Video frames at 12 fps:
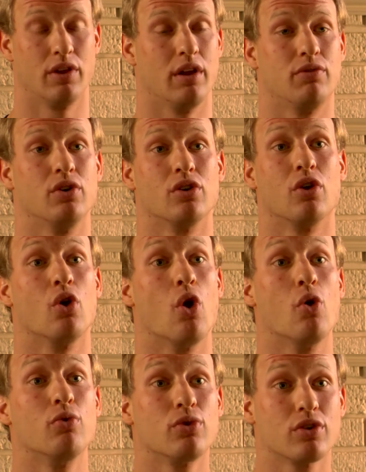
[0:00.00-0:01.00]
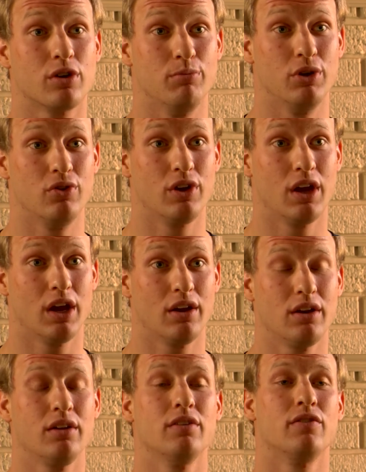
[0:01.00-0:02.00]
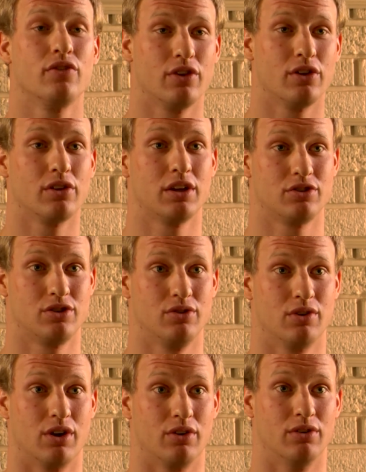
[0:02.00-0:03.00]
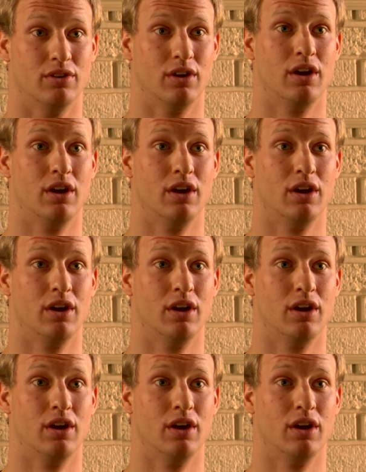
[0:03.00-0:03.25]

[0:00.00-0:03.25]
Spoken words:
If you're over-communicating, they'll let you know.